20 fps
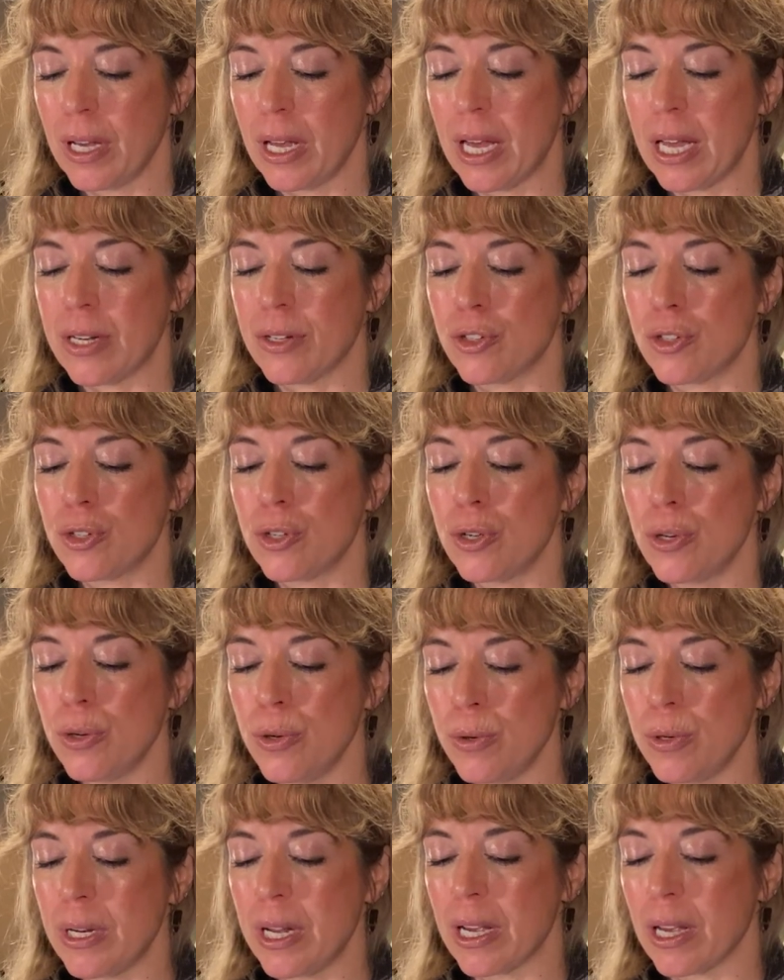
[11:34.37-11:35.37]
and
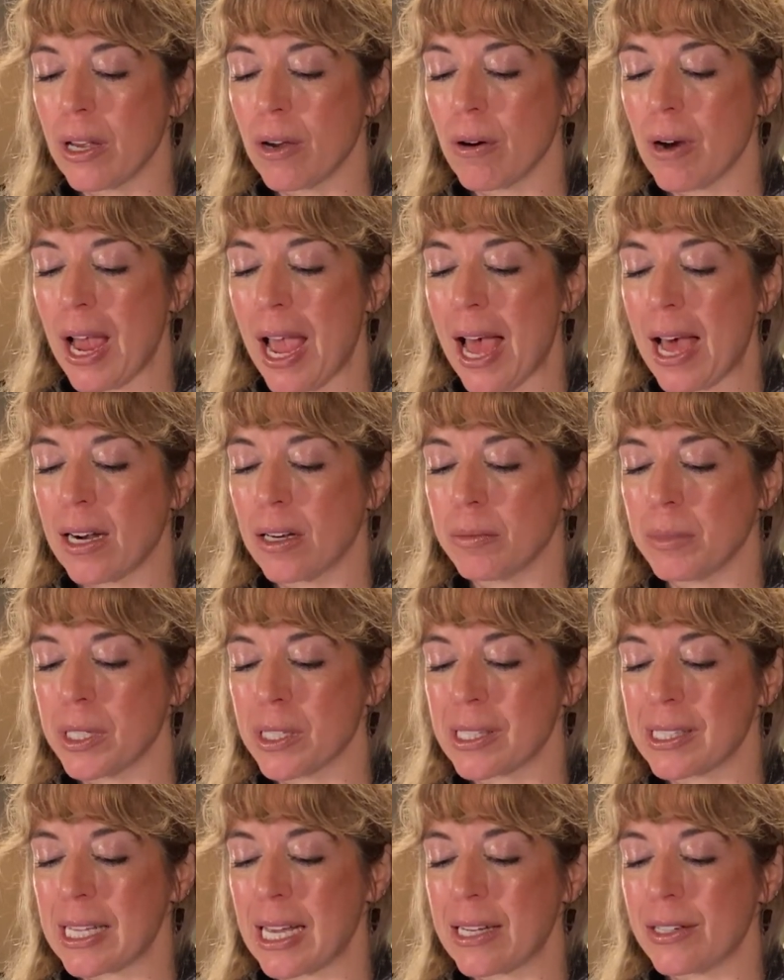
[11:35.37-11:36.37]
tuning your animal
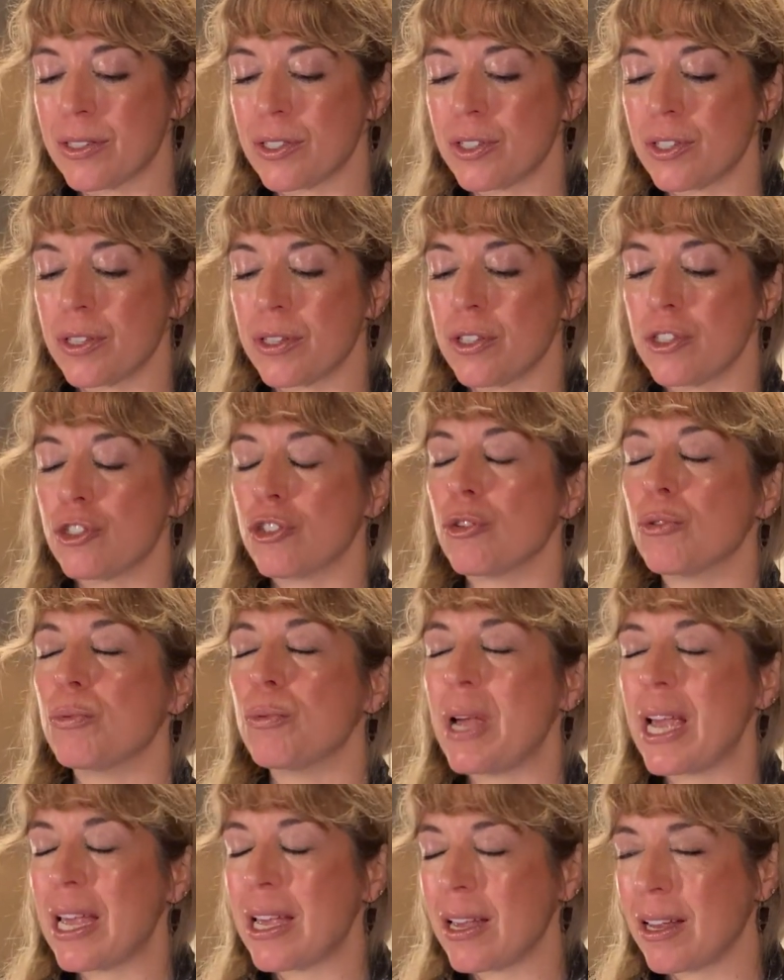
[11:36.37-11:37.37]
sense to the
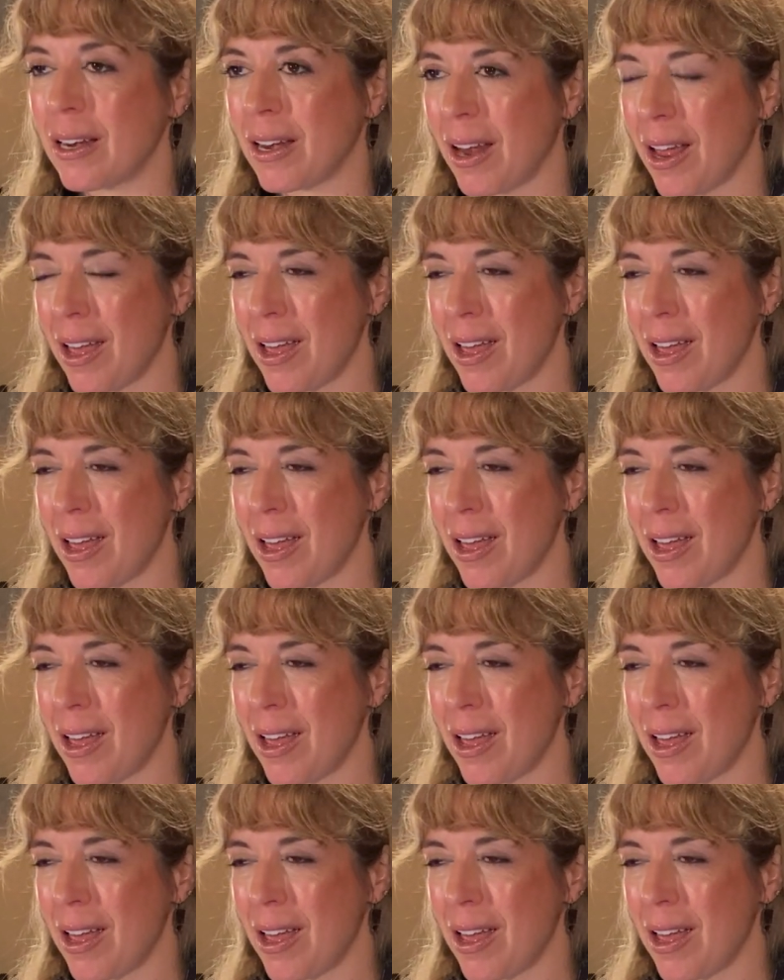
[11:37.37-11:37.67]
terrain